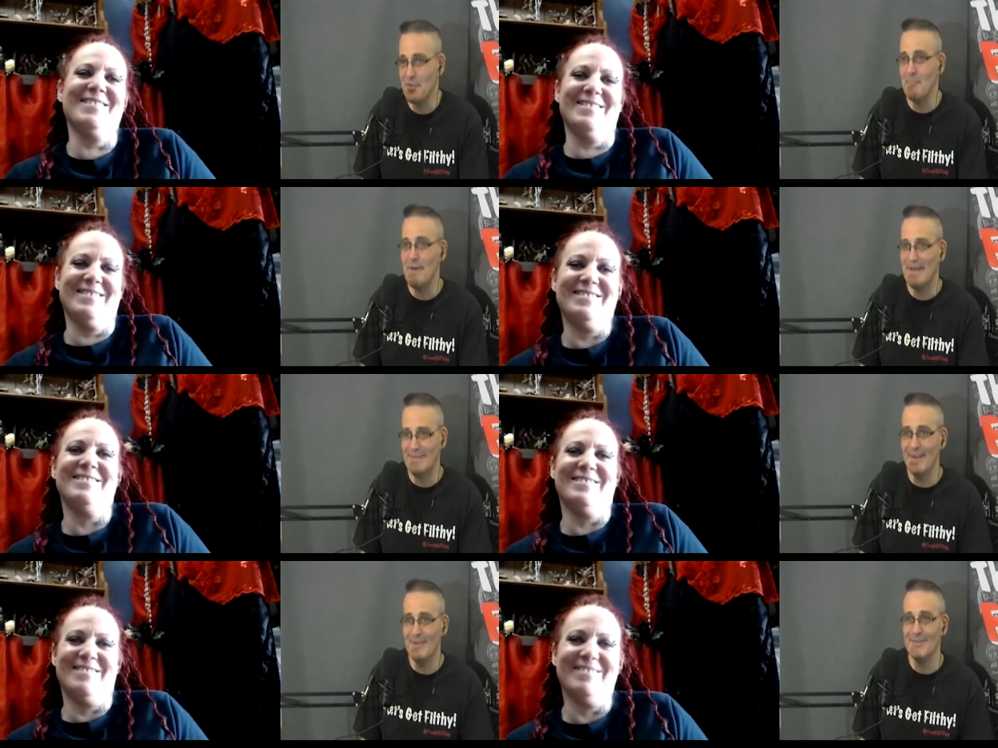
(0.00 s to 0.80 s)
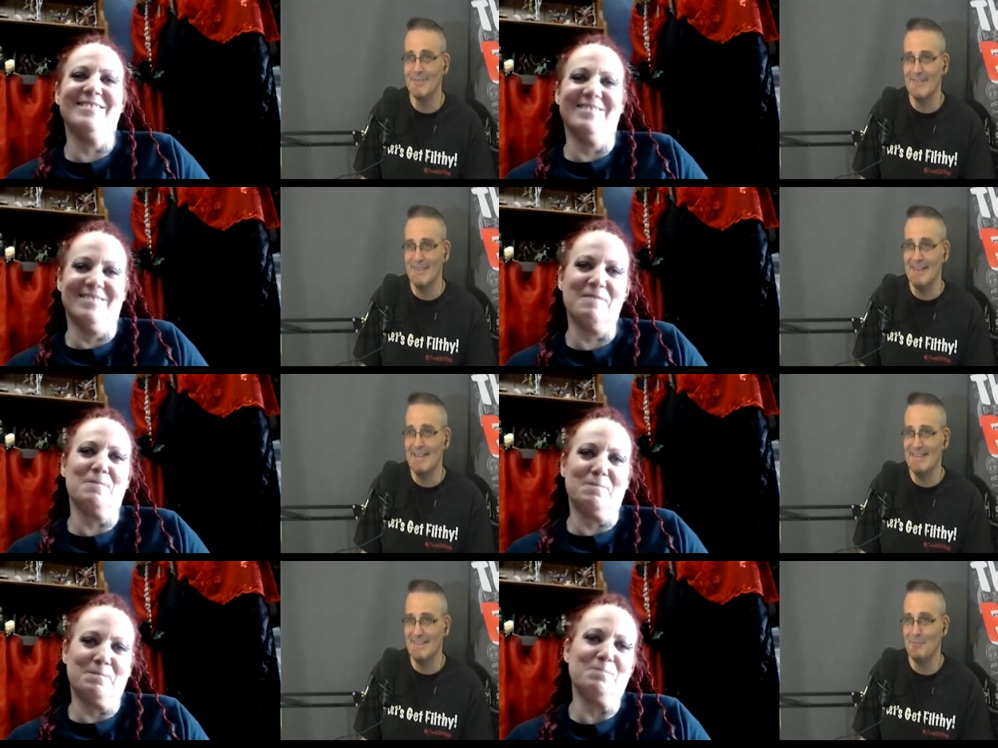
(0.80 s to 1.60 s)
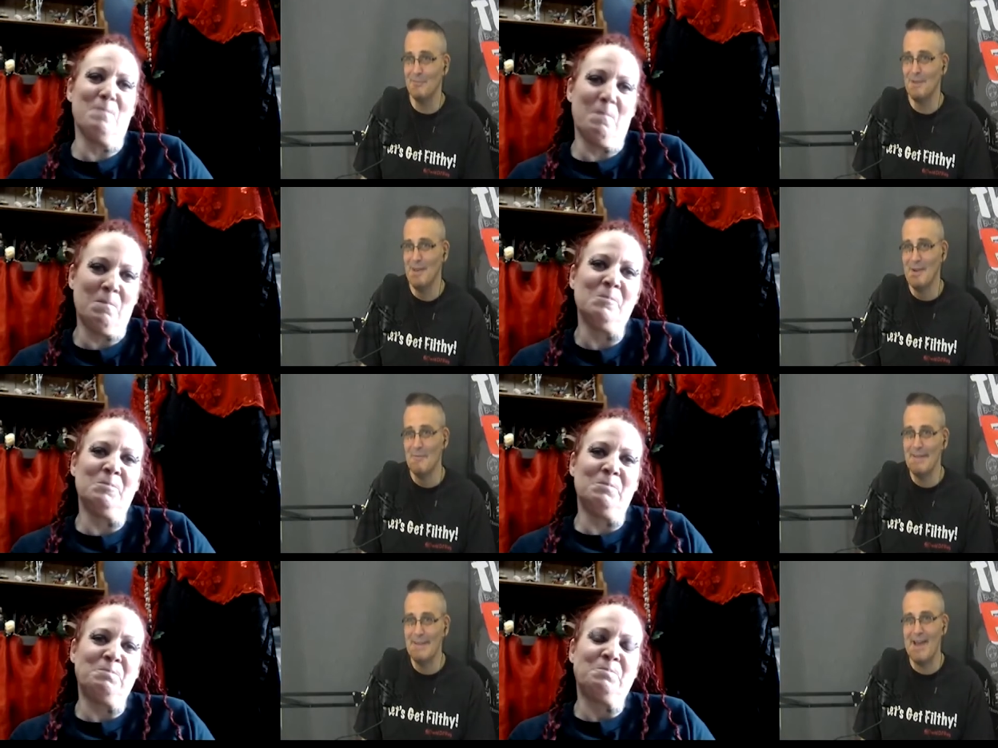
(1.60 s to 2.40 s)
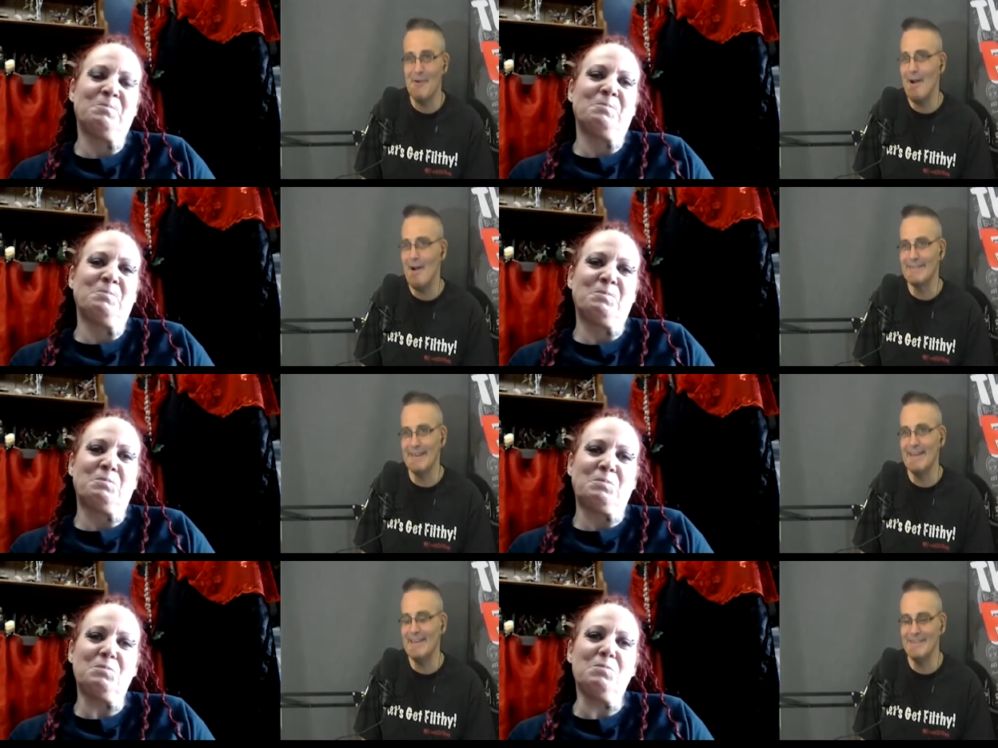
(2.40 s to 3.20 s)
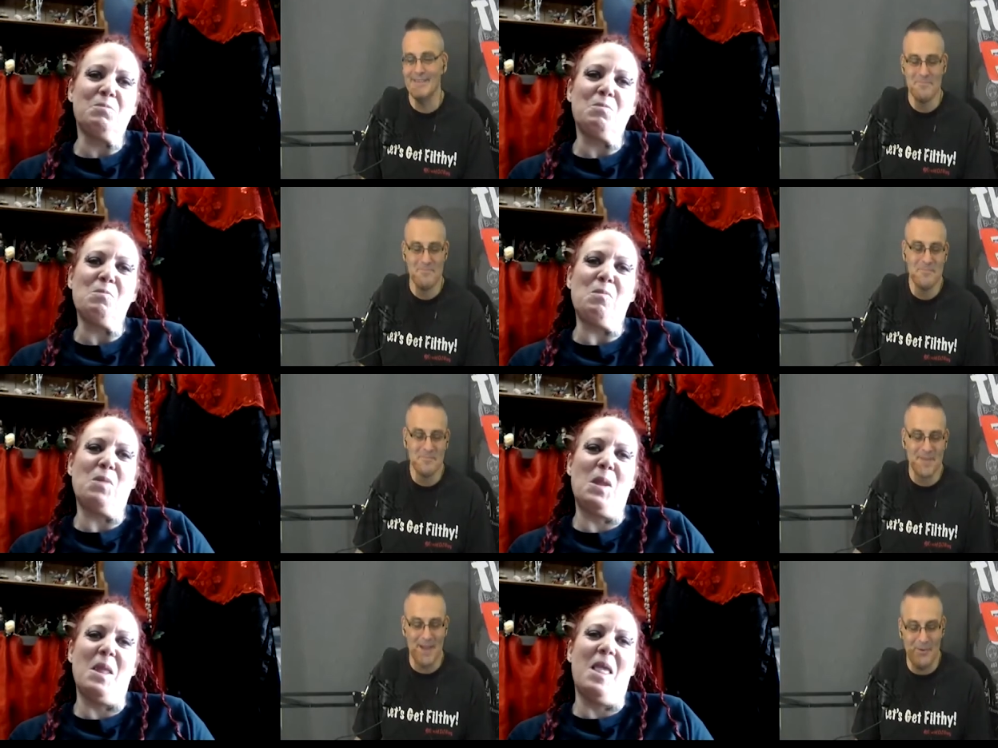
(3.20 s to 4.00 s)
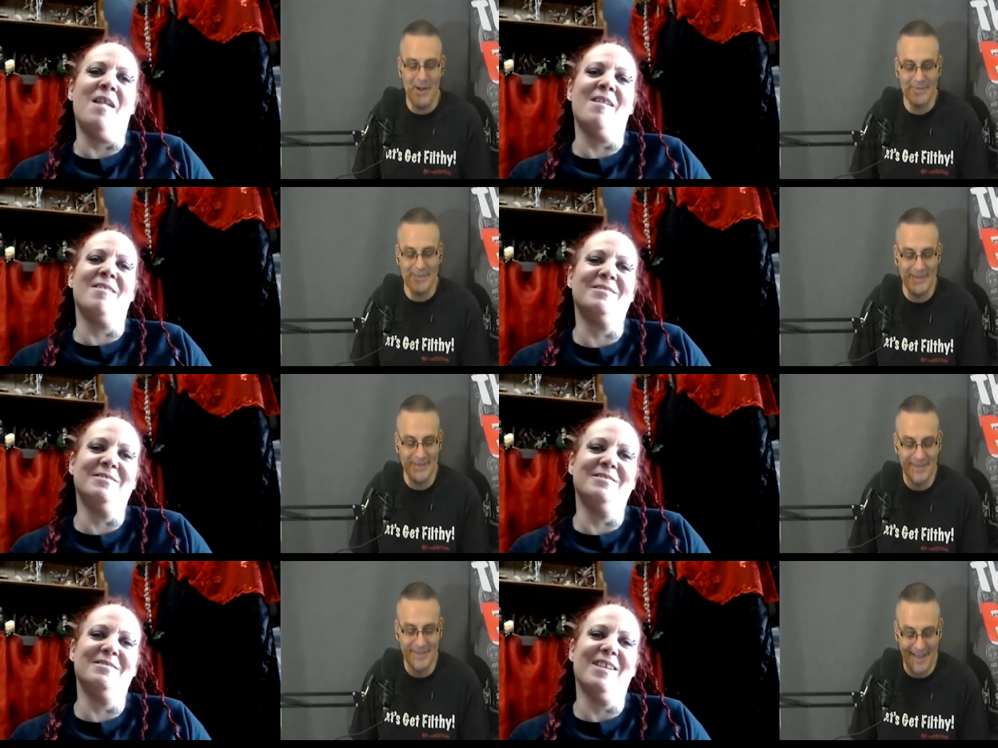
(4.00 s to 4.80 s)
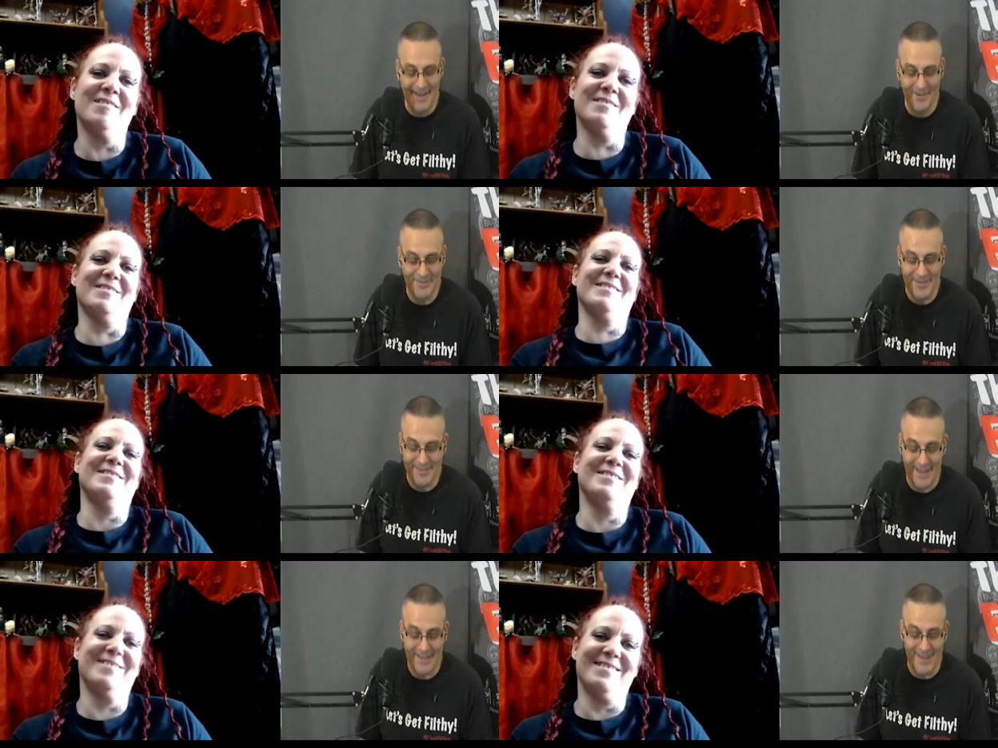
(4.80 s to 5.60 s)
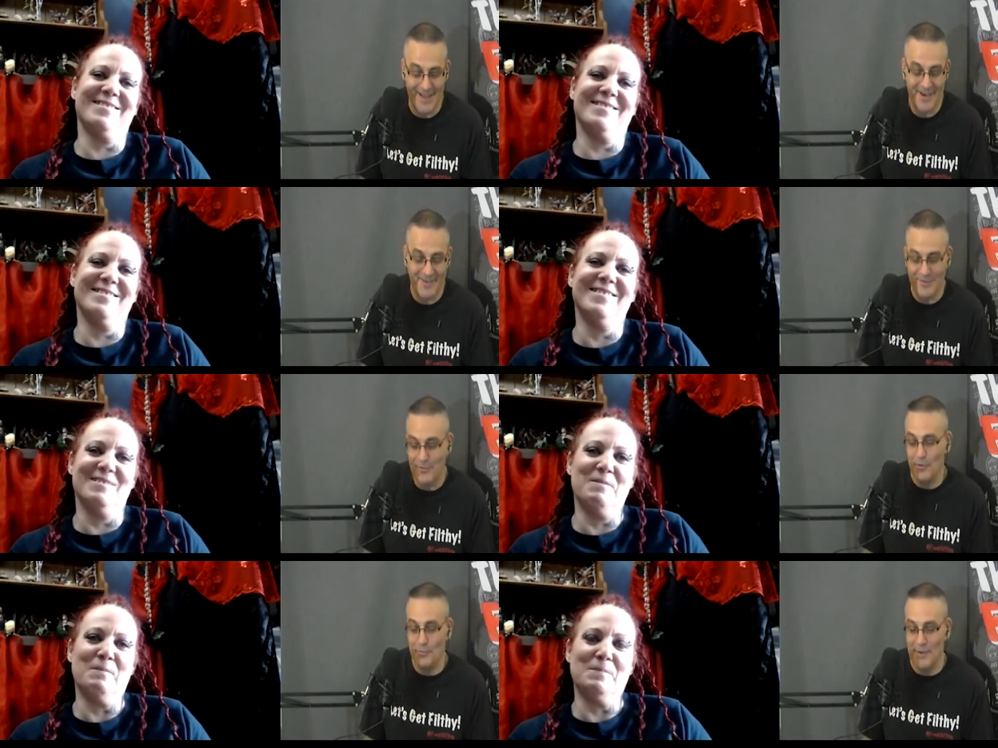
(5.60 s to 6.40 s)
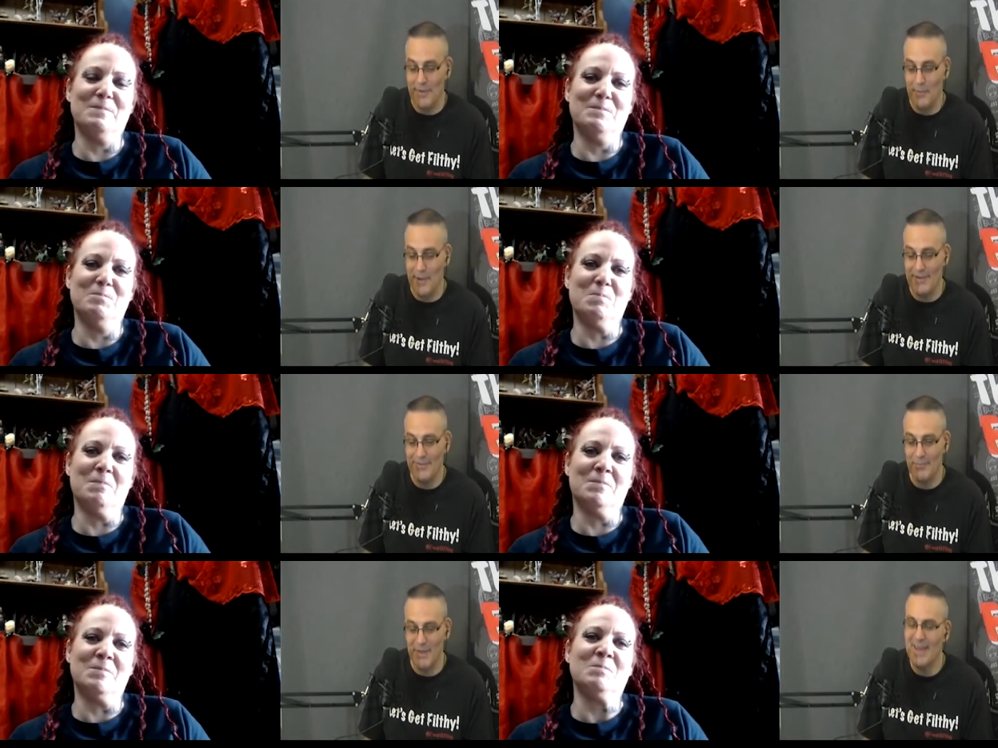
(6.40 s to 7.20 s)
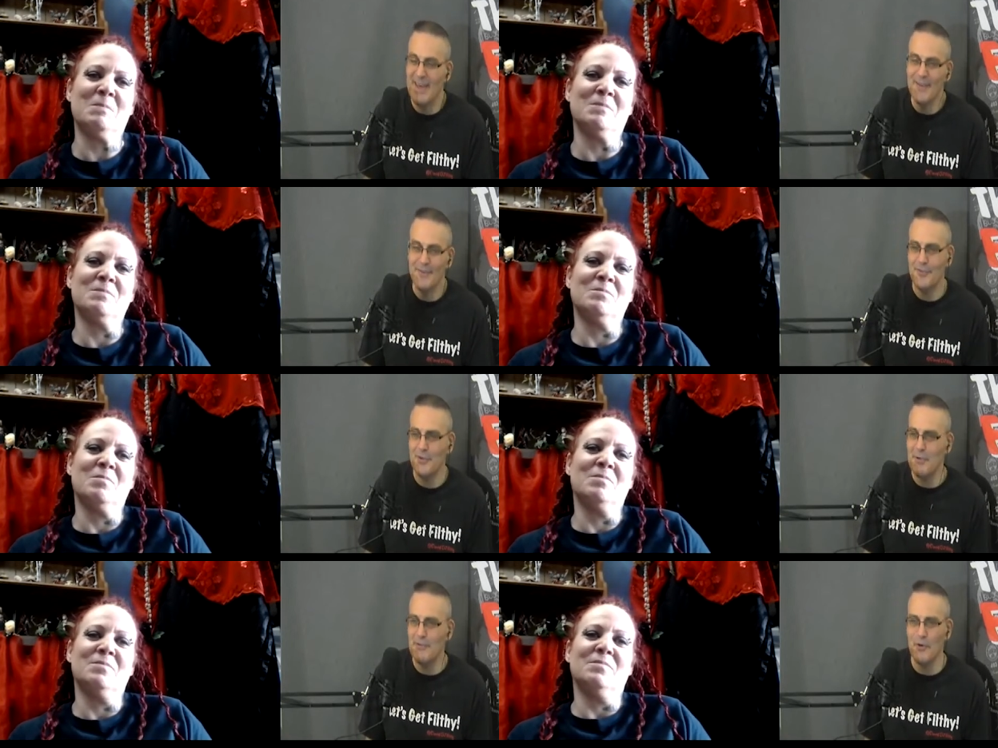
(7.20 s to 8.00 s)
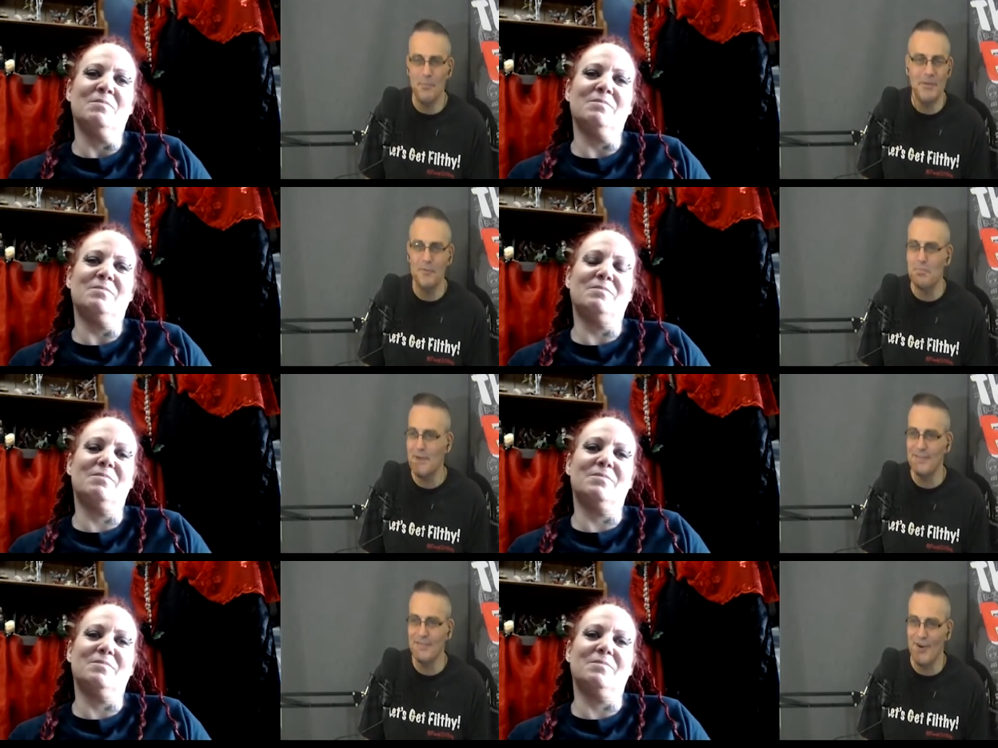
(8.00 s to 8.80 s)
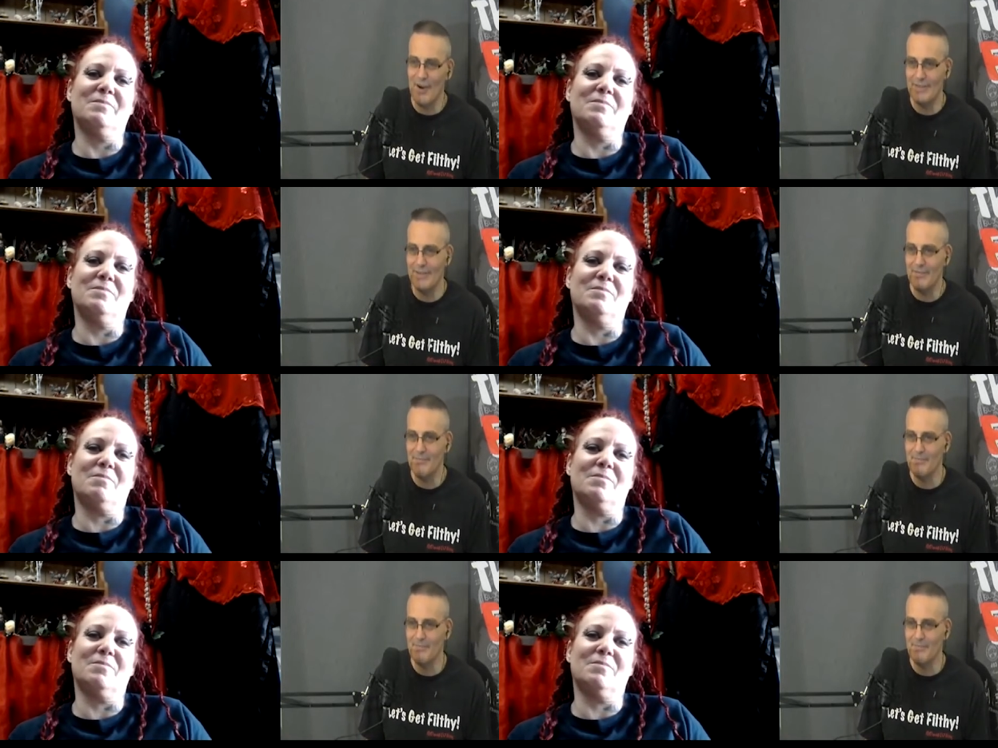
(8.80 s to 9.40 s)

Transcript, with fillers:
Speaker 1: of the penthouse. Like, because one day I walked in and I walked in and I was like, sat down. I told one of the waiters, I'm like, so someone told me this place is haunted.